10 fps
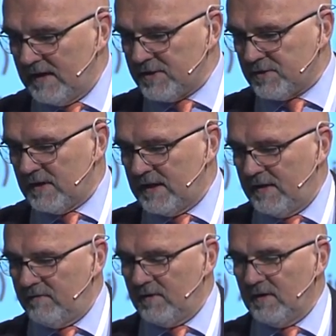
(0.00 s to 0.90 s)
and national
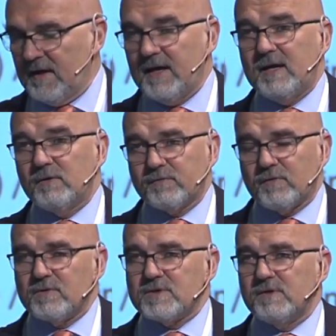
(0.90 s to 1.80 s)
level, and of
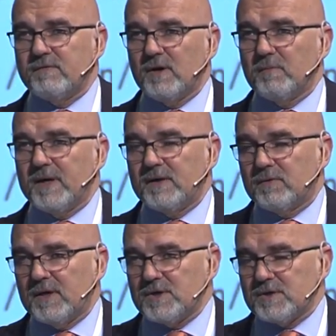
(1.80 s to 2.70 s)
course, develop
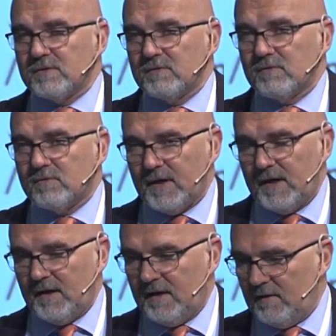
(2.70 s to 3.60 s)
education,
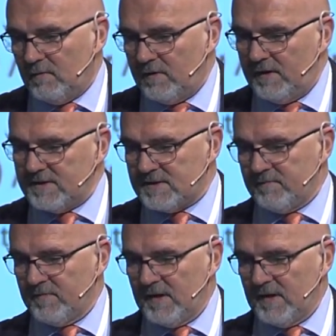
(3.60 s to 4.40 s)
training, and awareness.